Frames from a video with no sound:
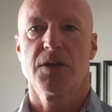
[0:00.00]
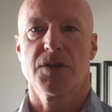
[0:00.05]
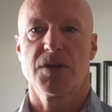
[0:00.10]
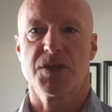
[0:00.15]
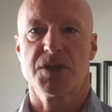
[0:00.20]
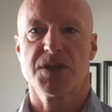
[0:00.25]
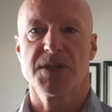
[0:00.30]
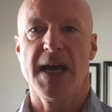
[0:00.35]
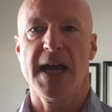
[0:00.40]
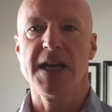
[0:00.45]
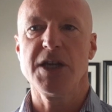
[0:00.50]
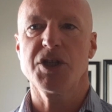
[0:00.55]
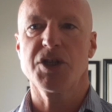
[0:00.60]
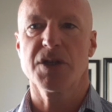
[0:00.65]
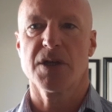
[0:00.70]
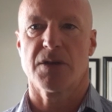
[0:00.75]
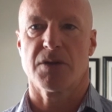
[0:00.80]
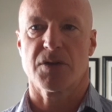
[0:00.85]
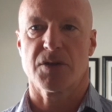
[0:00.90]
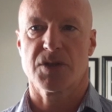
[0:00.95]
to
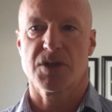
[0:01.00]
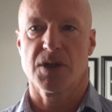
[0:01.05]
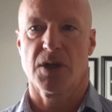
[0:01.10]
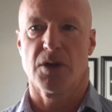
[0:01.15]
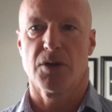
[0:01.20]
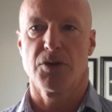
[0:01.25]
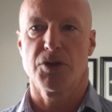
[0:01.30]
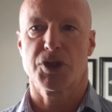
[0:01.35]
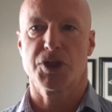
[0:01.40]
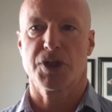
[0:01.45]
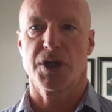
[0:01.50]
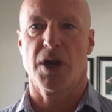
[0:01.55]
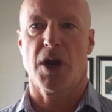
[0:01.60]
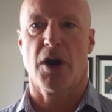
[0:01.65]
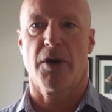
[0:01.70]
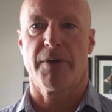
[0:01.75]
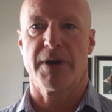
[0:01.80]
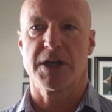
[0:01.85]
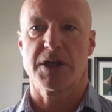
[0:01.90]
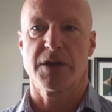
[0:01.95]
station
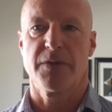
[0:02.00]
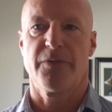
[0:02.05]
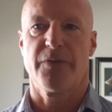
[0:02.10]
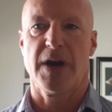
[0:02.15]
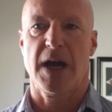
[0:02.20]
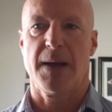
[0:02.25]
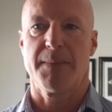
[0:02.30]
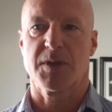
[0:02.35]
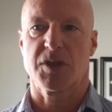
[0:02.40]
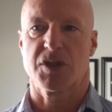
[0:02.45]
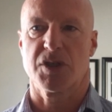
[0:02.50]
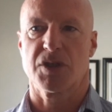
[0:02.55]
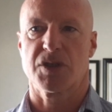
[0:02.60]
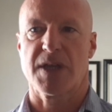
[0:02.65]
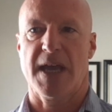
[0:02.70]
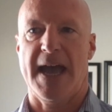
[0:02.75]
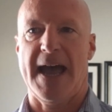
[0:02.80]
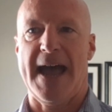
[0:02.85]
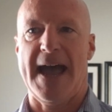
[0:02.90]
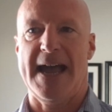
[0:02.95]
solution-oriented
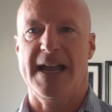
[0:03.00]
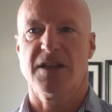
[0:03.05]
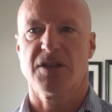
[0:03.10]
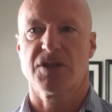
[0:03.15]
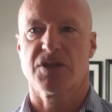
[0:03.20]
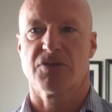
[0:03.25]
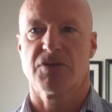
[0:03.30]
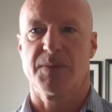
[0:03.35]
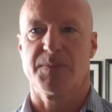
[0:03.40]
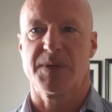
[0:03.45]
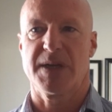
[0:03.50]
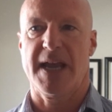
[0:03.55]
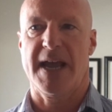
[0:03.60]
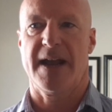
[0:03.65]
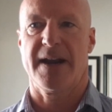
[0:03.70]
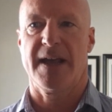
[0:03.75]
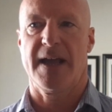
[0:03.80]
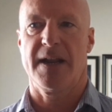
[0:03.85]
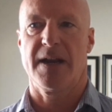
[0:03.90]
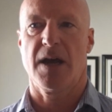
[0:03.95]
pharmacists at script
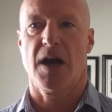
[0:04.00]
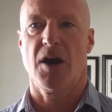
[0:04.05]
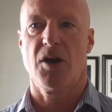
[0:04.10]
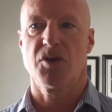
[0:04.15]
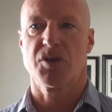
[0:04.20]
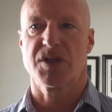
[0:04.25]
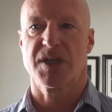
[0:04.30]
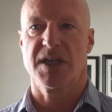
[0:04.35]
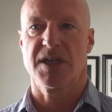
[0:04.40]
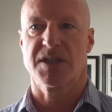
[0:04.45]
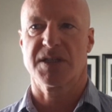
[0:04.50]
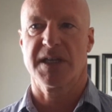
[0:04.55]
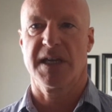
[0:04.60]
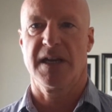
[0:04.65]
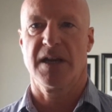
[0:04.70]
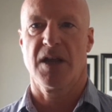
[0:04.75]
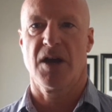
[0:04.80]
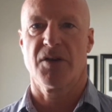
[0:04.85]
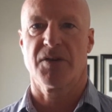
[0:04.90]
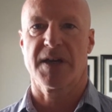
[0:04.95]
out and
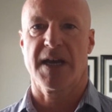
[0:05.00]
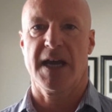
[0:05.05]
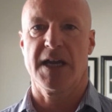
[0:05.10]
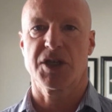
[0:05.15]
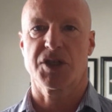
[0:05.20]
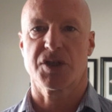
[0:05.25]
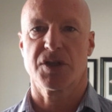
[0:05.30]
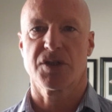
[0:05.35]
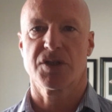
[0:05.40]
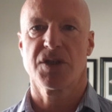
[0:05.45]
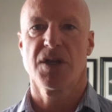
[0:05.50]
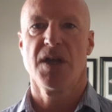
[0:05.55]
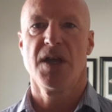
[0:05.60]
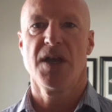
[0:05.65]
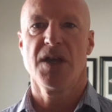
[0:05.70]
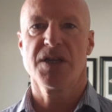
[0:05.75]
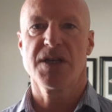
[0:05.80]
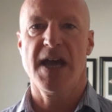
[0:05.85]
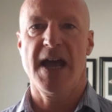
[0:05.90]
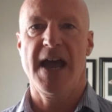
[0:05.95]
OTC locations
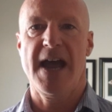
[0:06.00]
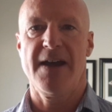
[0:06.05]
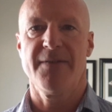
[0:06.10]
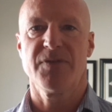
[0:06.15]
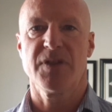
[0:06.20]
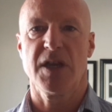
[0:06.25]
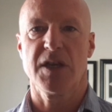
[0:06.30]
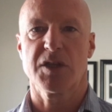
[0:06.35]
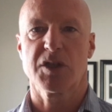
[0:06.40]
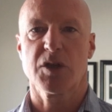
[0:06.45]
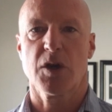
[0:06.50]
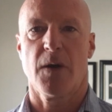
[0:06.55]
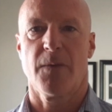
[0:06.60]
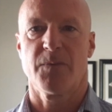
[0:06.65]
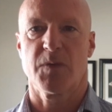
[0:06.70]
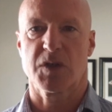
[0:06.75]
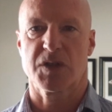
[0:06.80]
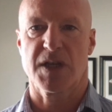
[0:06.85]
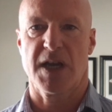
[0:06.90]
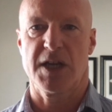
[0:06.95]
to have these
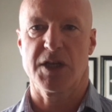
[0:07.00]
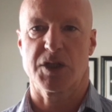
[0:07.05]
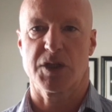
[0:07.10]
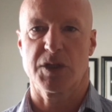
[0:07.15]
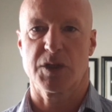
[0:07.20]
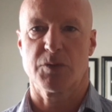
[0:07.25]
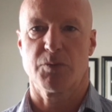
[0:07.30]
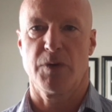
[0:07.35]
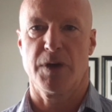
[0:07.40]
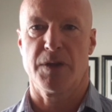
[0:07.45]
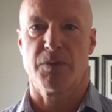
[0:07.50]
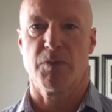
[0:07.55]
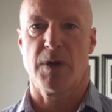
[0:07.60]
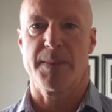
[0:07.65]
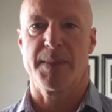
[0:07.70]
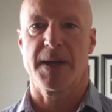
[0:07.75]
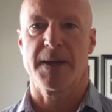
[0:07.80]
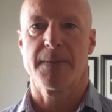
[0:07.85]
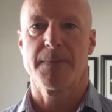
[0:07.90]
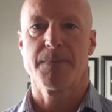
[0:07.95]
conversations with
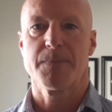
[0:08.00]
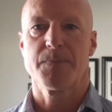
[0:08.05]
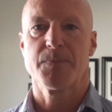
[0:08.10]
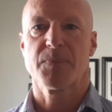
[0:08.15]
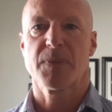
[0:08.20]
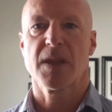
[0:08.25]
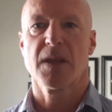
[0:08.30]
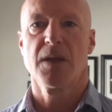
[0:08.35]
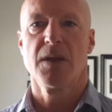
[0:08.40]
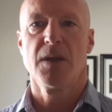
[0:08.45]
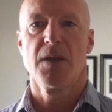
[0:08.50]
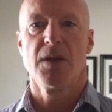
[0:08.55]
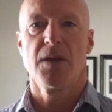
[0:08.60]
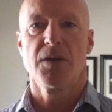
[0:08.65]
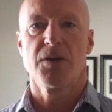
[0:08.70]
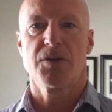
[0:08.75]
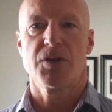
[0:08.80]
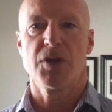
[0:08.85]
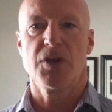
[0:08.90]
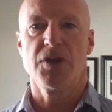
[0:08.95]
women?
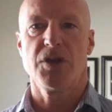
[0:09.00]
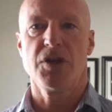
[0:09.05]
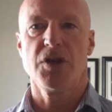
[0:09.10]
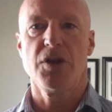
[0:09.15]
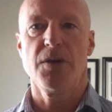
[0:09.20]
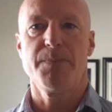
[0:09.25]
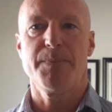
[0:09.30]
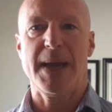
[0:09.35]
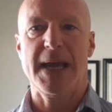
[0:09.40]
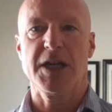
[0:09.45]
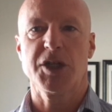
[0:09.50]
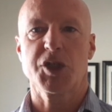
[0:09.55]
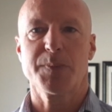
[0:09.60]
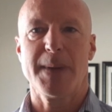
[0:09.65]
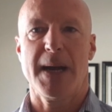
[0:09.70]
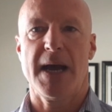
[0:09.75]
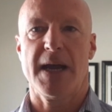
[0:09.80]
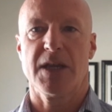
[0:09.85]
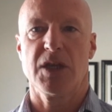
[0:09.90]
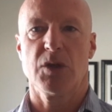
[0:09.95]
Do you
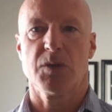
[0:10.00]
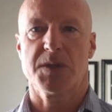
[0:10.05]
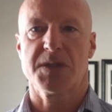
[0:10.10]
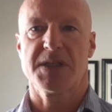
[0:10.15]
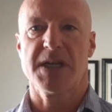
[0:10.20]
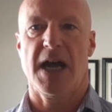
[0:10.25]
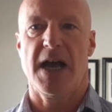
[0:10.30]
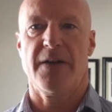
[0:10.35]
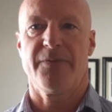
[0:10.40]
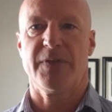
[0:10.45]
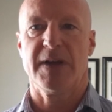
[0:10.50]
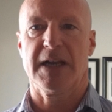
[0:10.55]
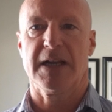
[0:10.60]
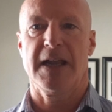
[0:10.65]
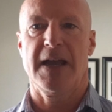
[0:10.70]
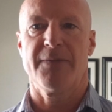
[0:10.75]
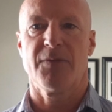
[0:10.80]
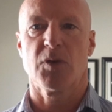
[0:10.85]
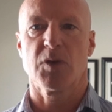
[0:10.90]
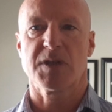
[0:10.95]
benchmark your staffing
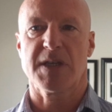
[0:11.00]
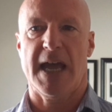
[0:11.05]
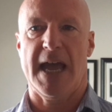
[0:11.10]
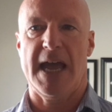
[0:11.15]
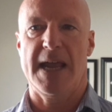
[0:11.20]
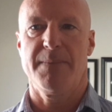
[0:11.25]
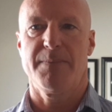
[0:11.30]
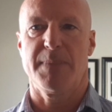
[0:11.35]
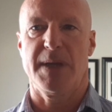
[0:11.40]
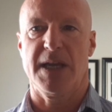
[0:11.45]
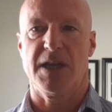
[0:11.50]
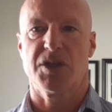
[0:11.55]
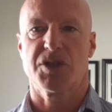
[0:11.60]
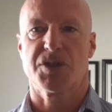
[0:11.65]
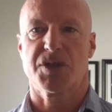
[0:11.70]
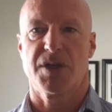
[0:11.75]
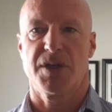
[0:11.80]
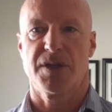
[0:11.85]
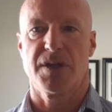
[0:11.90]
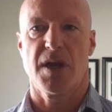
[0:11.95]
levels and
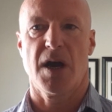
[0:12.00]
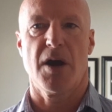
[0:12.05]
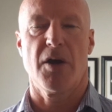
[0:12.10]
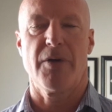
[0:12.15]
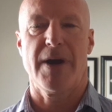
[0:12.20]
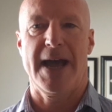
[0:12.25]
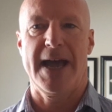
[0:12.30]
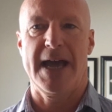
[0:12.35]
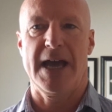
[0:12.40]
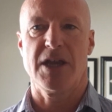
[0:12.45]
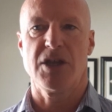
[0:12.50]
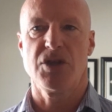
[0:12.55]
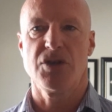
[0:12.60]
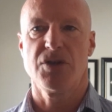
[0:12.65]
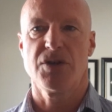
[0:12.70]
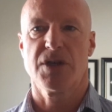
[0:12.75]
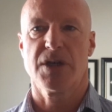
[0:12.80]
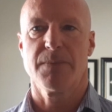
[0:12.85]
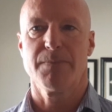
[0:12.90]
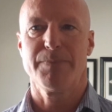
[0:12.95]
mix to know how
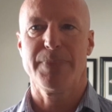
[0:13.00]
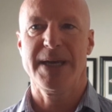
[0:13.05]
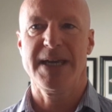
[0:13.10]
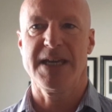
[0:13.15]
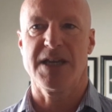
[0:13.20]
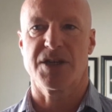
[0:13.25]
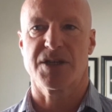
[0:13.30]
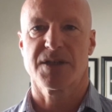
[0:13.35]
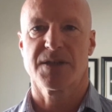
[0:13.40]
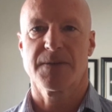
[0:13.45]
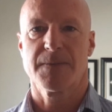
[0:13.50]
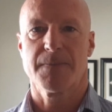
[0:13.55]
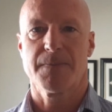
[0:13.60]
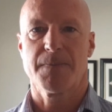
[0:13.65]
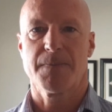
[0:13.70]
you compete?